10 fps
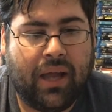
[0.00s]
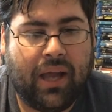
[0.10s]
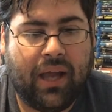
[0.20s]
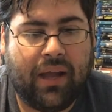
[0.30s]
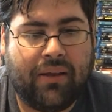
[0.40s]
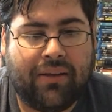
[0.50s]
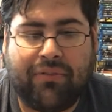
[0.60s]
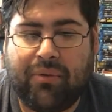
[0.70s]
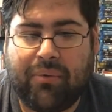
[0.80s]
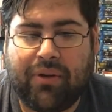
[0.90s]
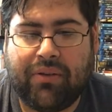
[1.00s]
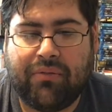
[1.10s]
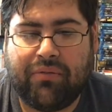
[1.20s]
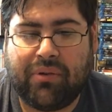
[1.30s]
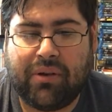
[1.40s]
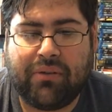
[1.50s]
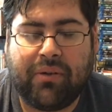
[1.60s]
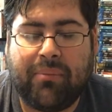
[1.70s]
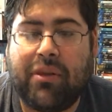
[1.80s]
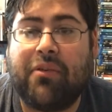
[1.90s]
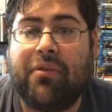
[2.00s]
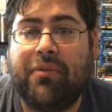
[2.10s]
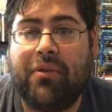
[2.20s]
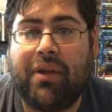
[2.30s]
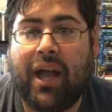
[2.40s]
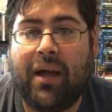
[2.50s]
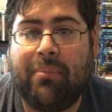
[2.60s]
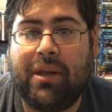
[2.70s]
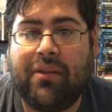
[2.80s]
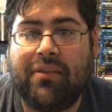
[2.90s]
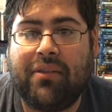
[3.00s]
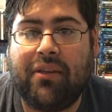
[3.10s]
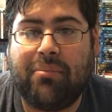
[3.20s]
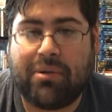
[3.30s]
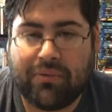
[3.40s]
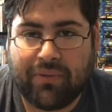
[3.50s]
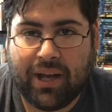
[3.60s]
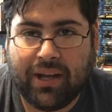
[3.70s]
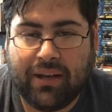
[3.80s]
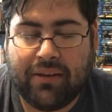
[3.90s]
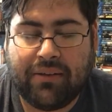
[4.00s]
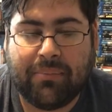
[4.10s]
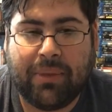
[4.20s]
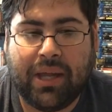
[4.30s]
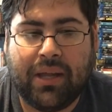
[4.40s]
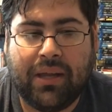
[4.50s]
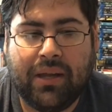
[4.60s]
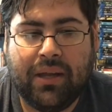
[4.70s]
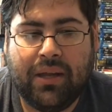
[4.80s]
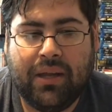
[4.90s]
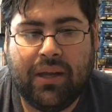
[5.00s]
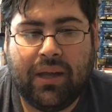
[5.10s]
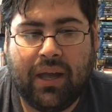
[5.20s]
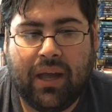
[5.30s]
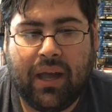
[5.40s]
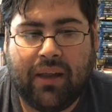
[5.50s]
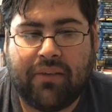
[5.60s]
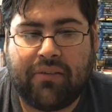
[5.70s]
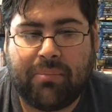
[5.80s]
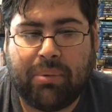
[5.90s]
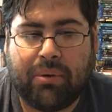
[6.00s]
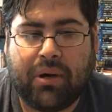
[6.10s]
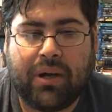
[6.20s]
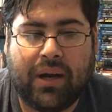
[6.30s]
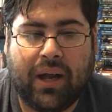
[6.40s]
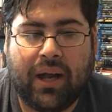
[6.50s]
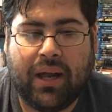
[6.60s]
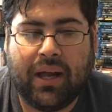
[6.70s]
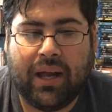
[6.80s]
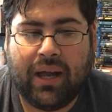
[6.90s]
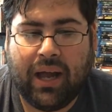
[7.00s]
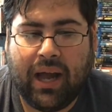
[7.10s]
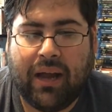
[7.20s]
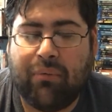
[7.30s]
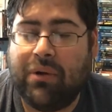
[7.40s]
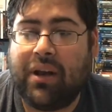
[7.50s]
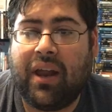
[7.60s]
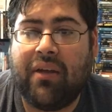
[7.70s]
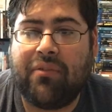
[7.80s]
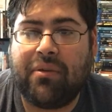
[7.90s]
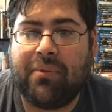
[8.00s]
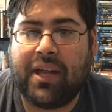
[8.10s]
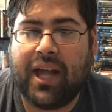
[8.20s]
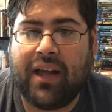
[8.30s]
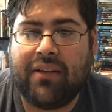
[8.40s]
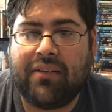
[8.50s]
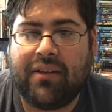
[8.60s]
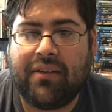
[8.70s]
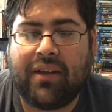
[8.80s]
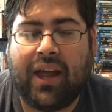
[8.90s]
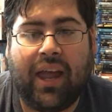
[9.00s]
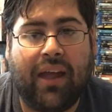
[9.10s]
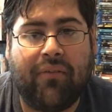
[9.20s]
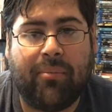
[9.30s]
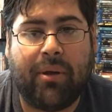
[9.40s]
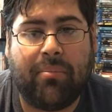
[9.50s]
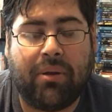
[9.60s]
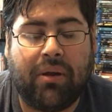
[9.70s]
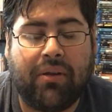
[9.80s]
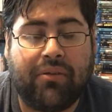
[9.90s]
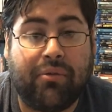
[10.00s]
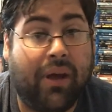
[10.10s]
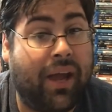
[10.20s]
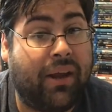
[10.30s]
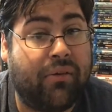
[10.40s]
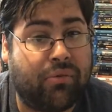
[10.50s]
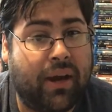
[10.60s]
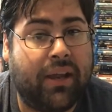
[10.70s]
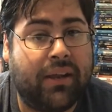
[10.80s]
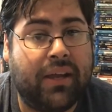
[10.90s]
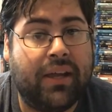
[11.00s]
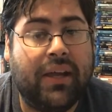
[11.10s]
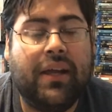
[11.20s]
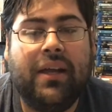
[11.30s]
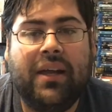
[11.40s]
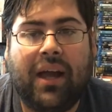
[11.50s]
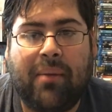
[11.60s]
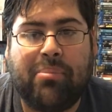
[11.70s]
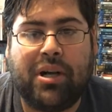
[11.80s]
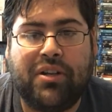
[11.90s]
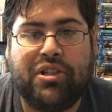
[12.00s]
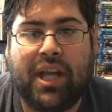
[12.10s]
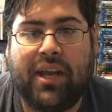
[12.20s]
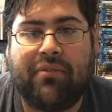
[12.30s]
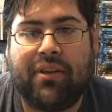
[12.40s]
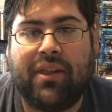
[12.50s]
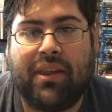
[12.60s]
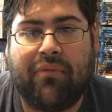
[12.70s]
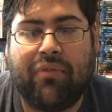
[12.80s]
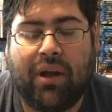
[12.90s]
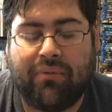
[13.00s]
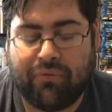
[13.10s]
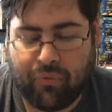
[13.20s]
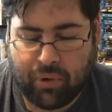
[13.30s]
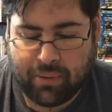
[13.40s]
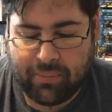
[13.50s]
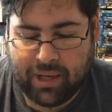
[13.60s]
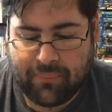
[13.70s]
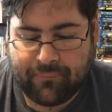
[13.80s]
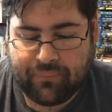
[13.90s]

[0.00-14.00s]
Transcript: and if it wasn't for some of the review copies they provided to me and the support, I wouldn't have some of the content I have on my blog, so I greatly appreciate everything they've done for me.